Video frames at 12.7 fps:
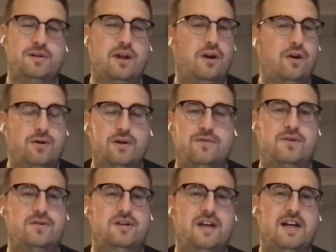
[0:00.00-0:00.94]
there was a load of
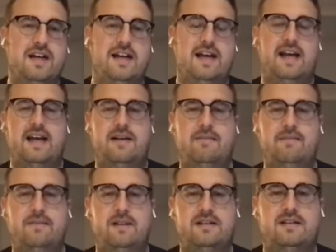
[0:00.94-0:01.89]
us
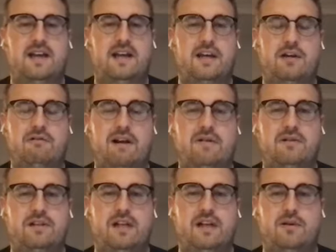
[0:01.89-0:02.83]
um, standing
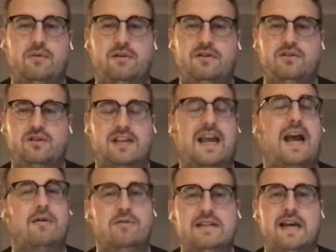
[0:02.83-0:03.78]
around and it was just
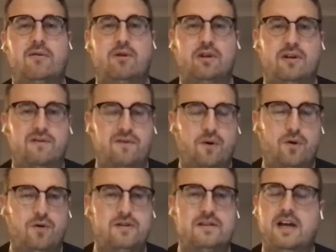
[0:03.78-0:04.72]
counting down on your
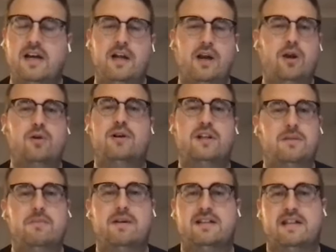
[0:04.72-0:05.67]
phones looking
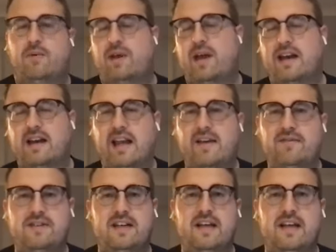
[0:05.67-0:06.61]
at the minutes that we had
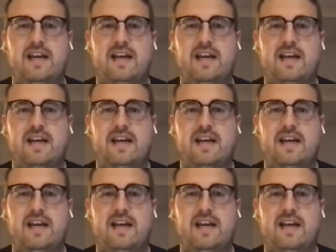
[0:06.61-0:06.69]
left